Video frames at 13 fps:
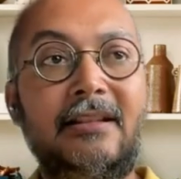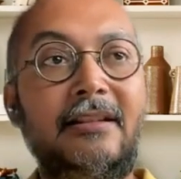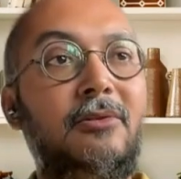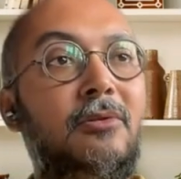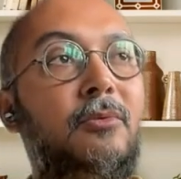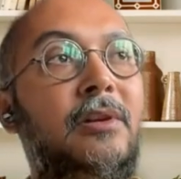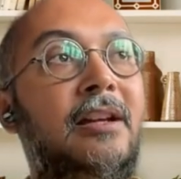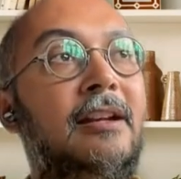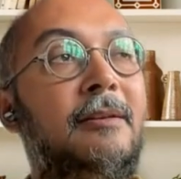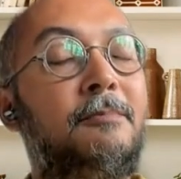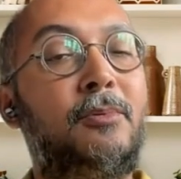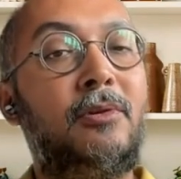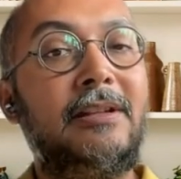said, "Hey, look, we
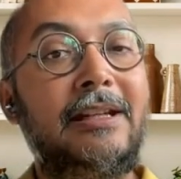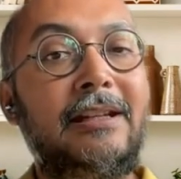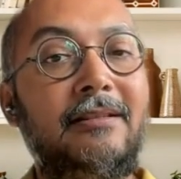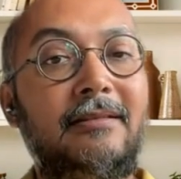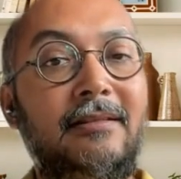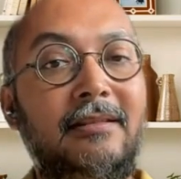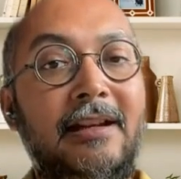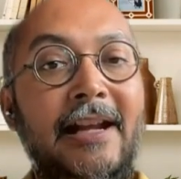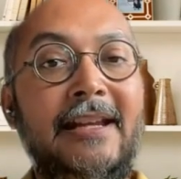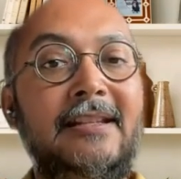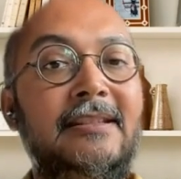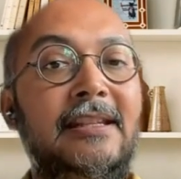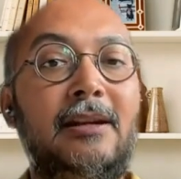are importing
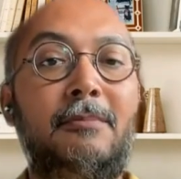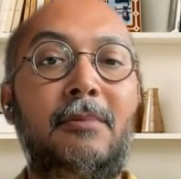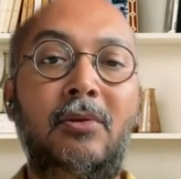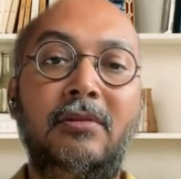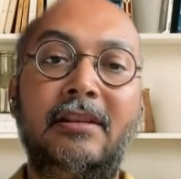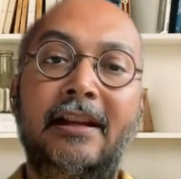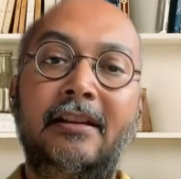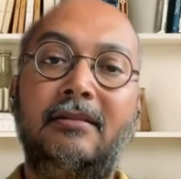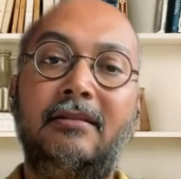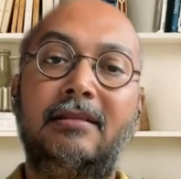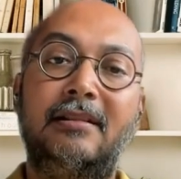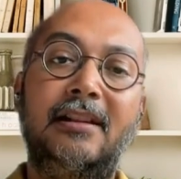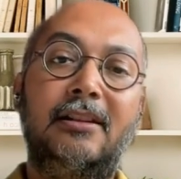twice the amount that
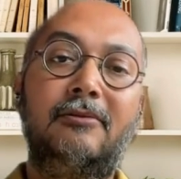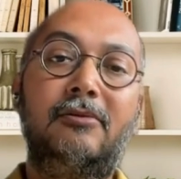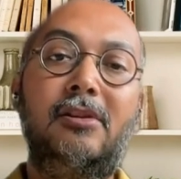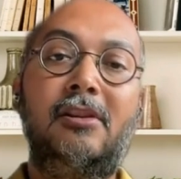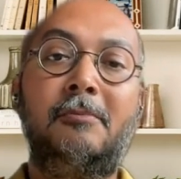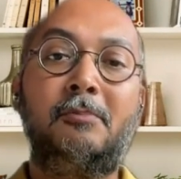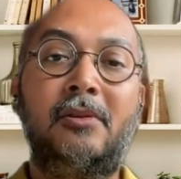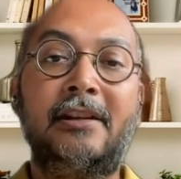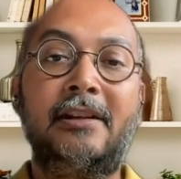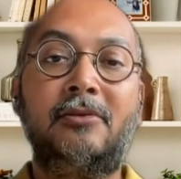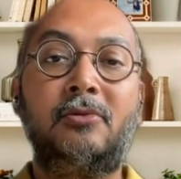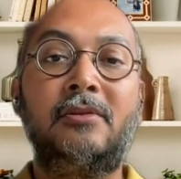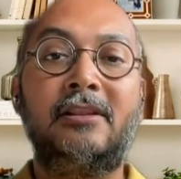we were
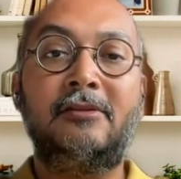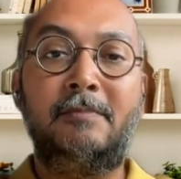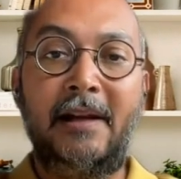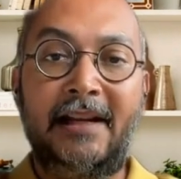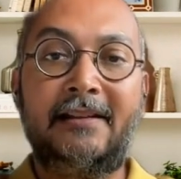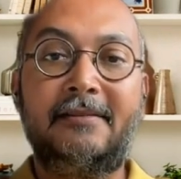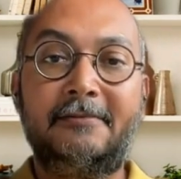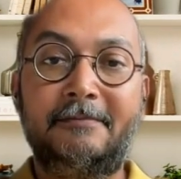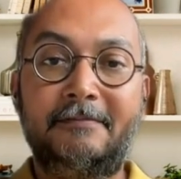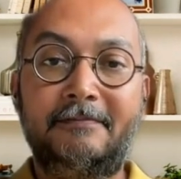importing 2 years back.